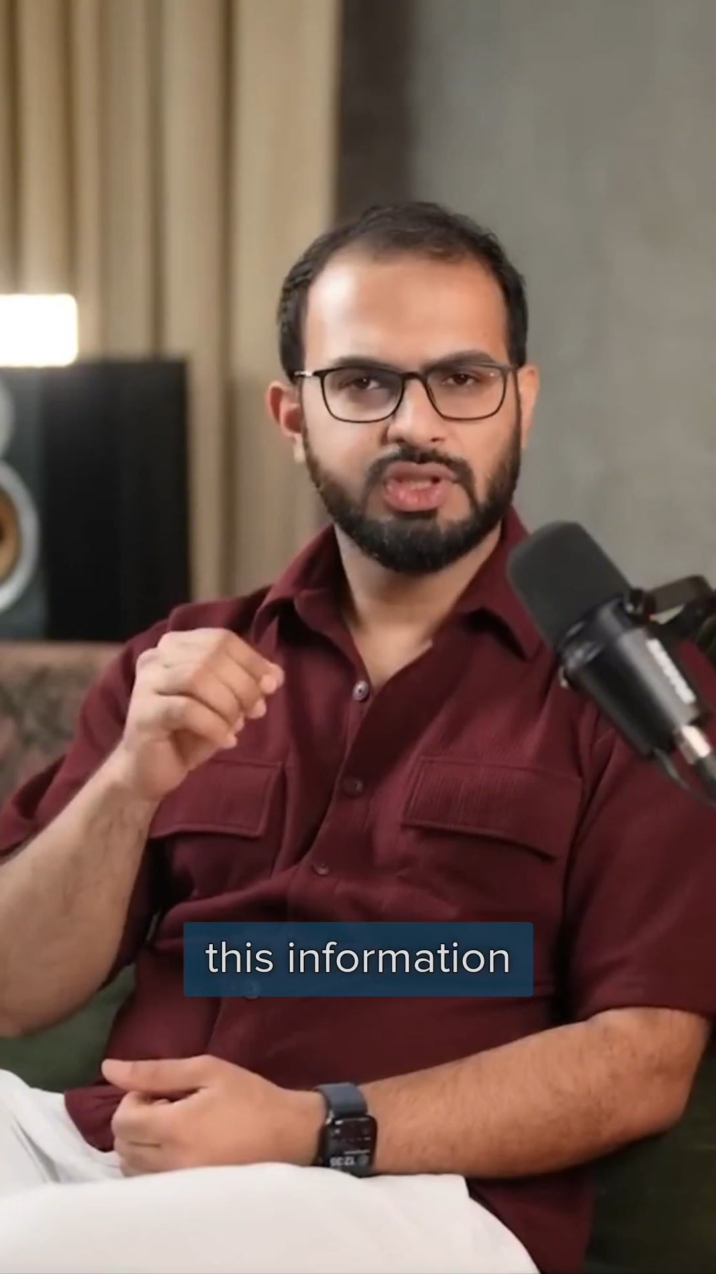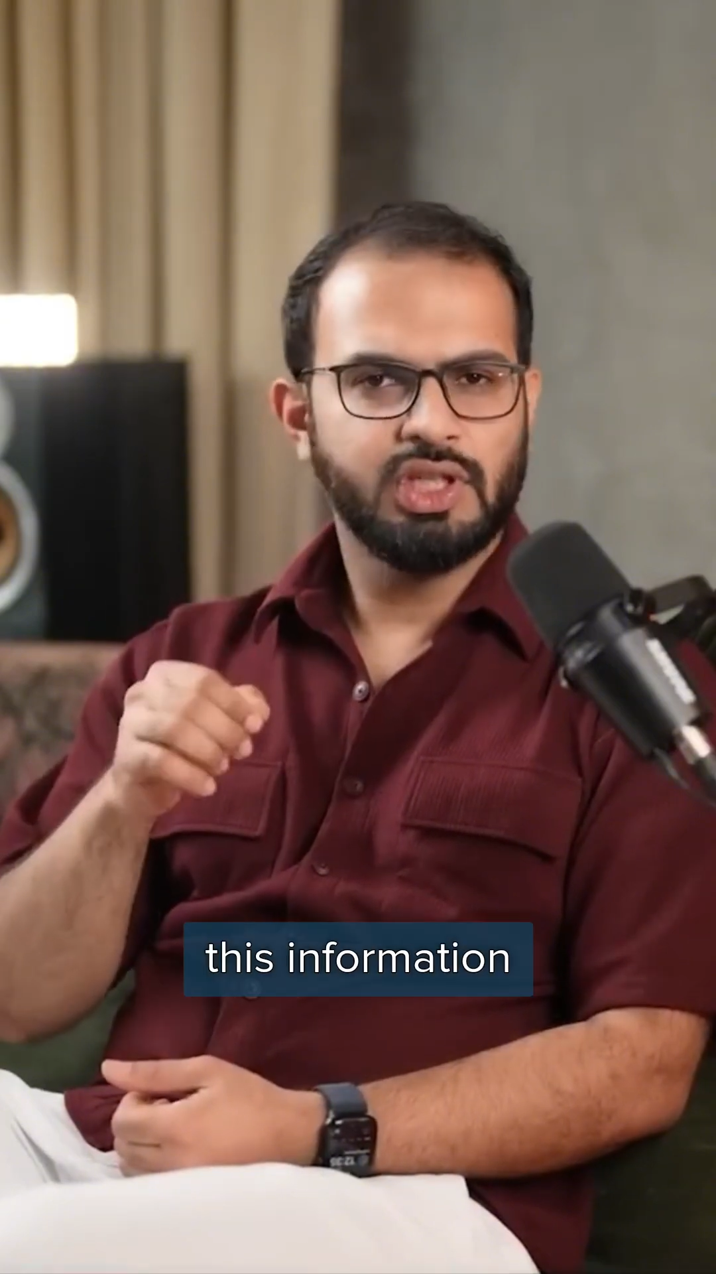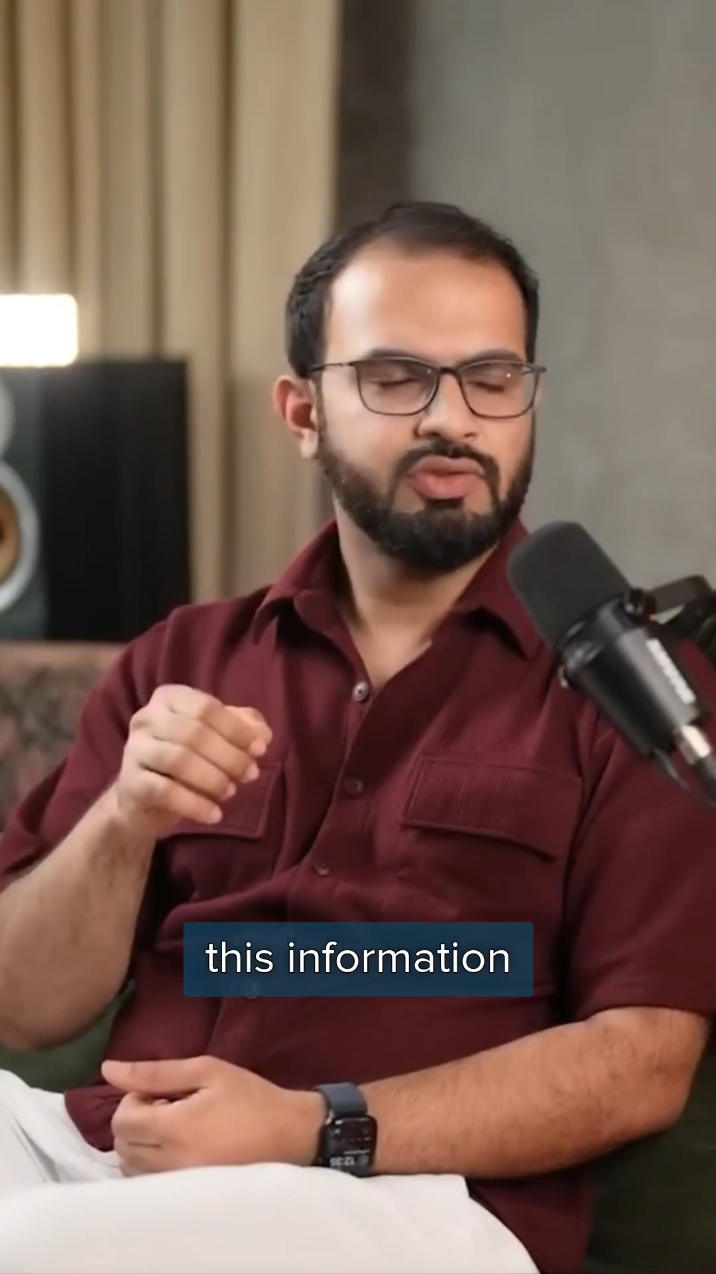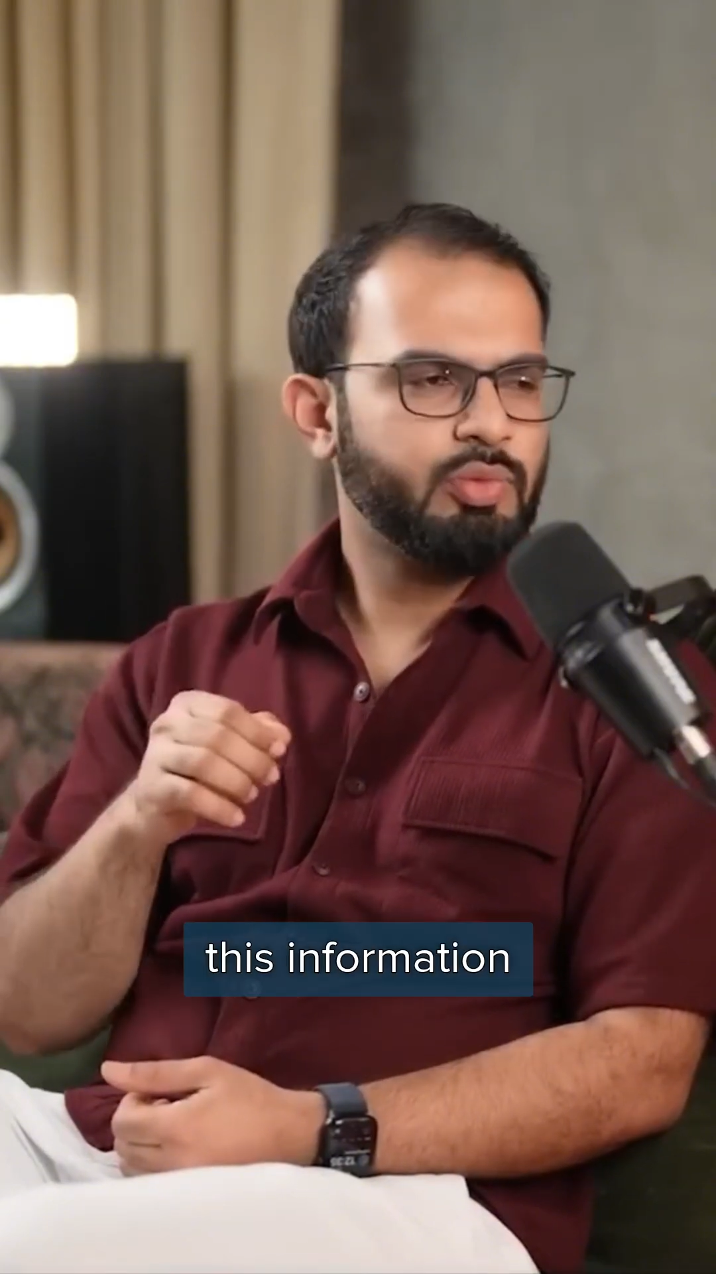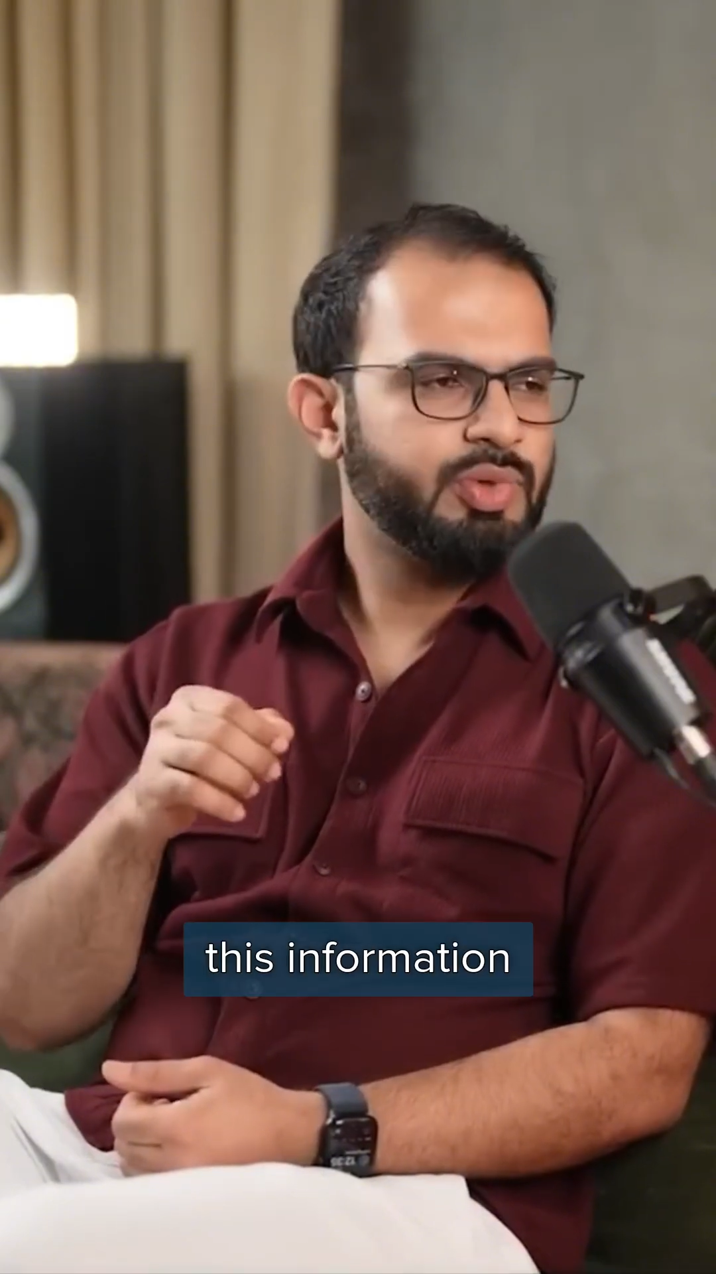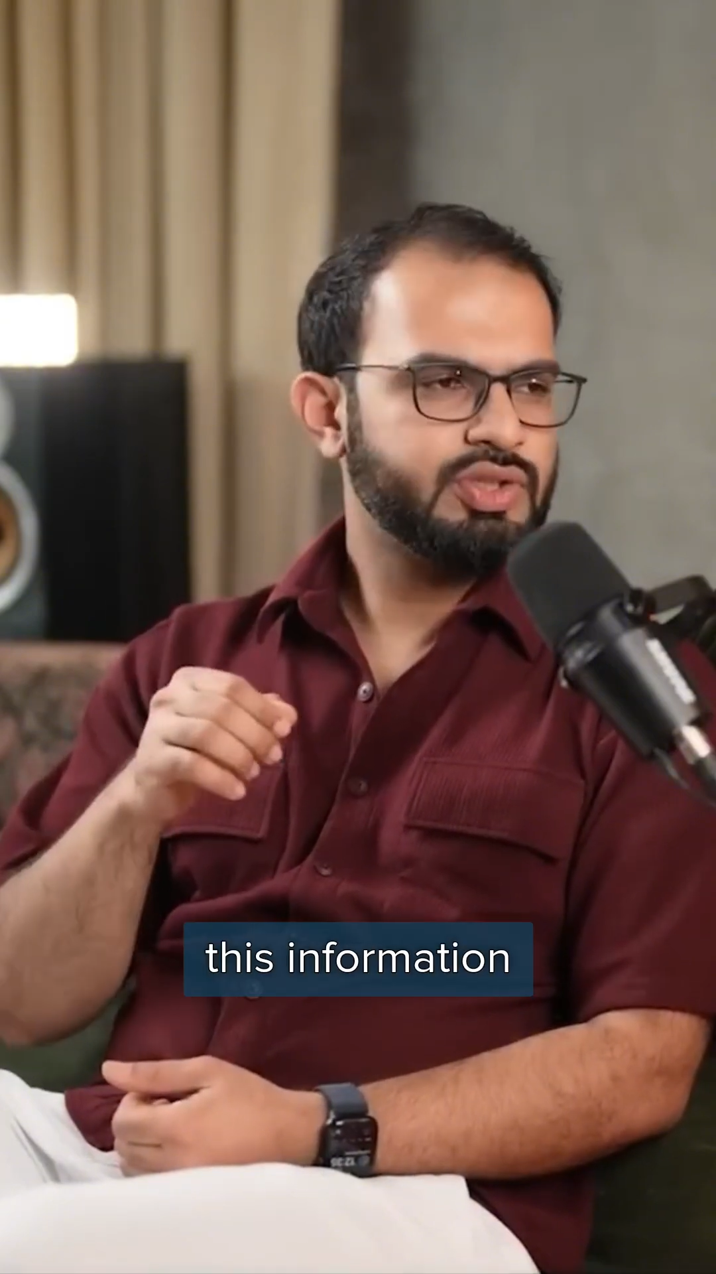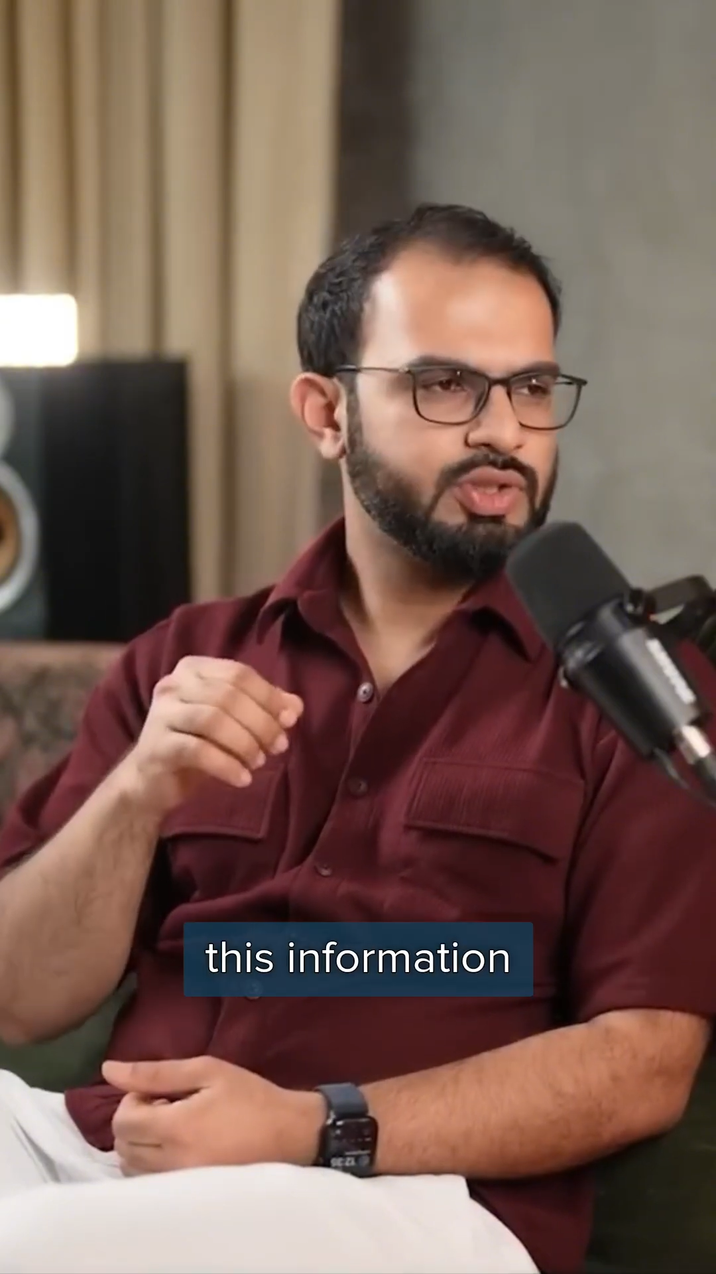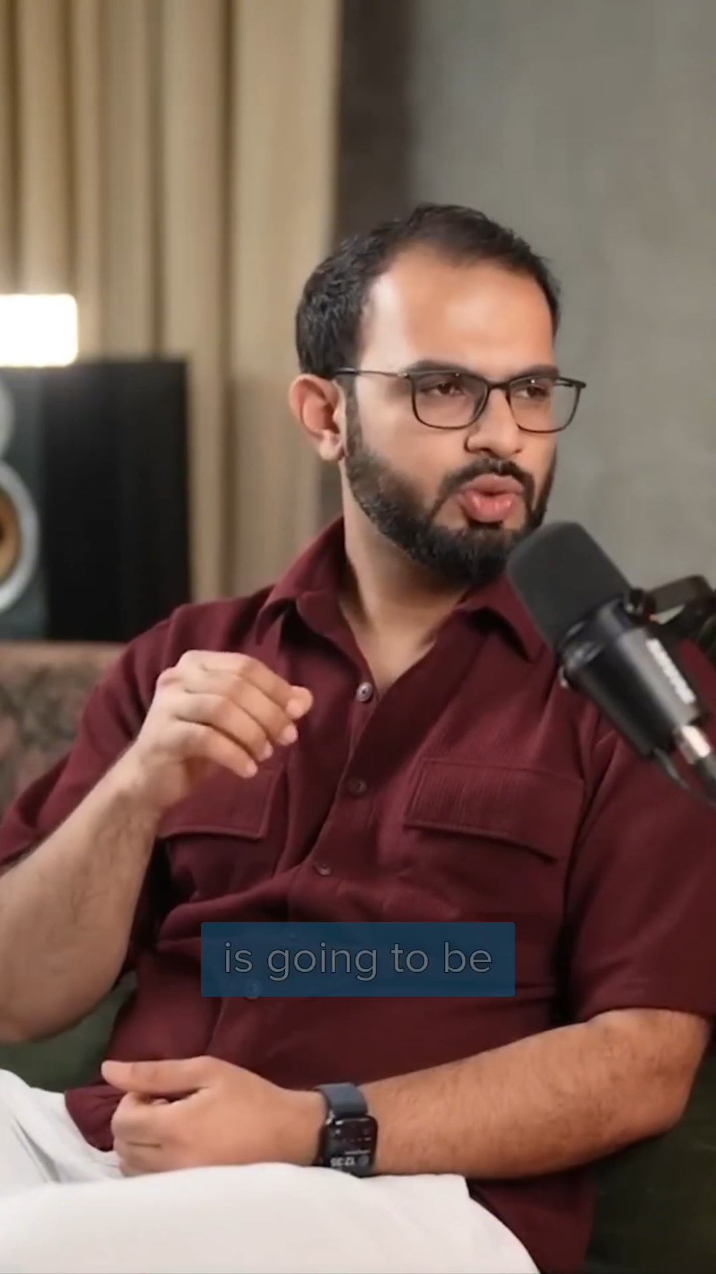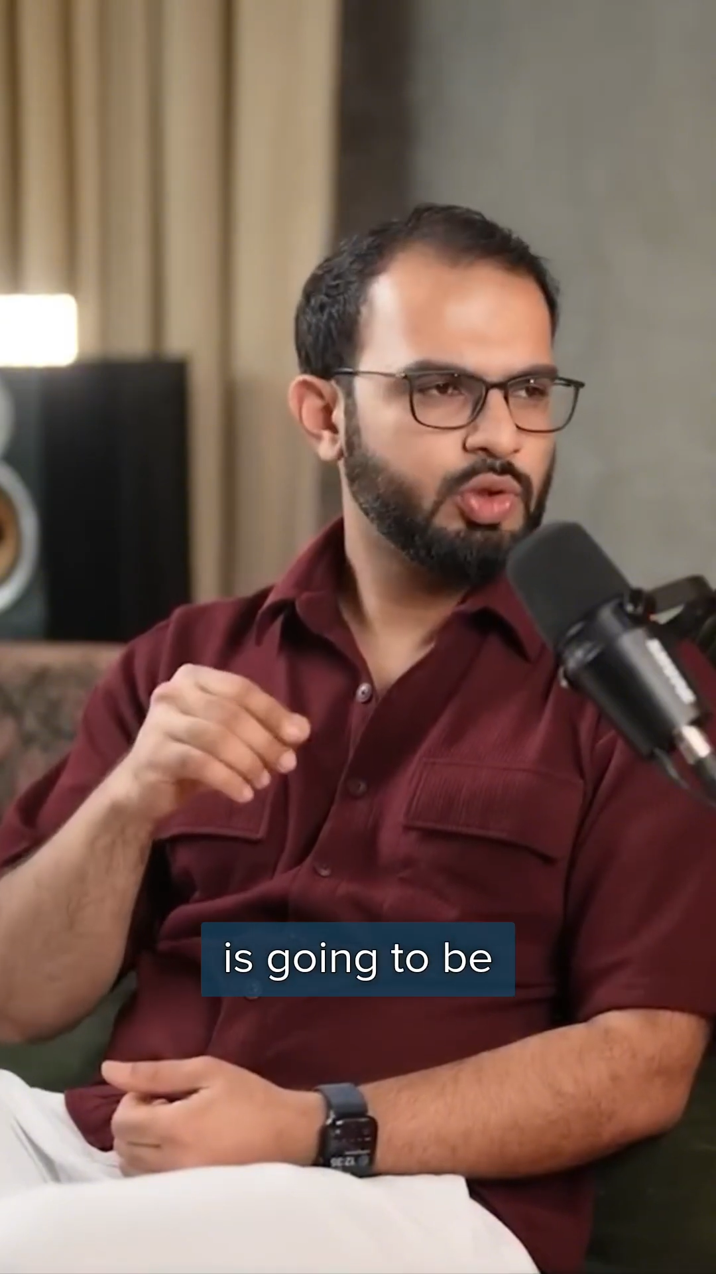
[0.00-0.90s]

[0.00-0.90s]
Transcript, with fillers: this information is